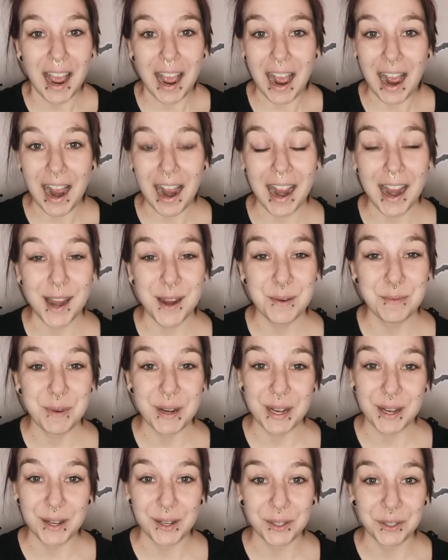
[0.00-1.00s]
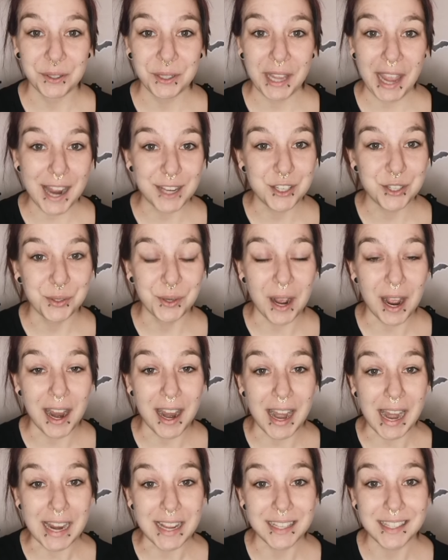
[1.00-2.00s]
I will catch you
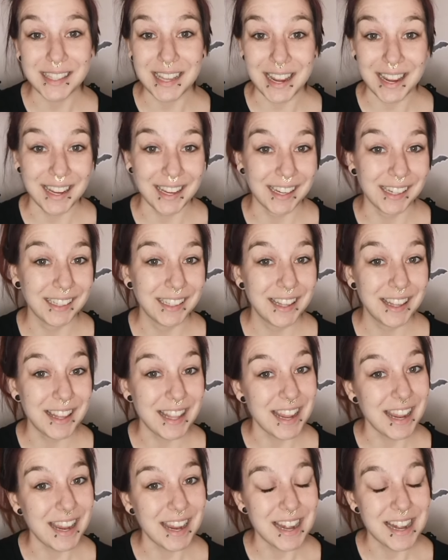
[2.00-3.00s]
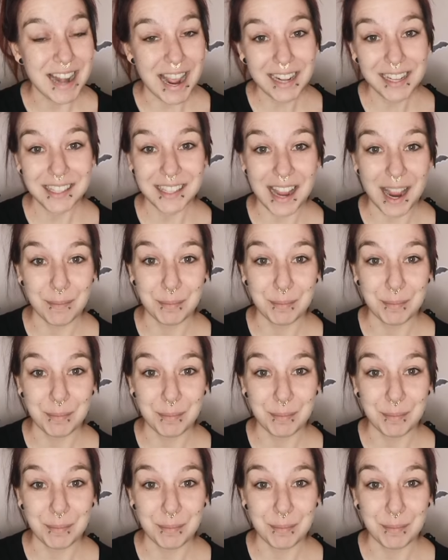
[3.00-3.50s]
guys in the next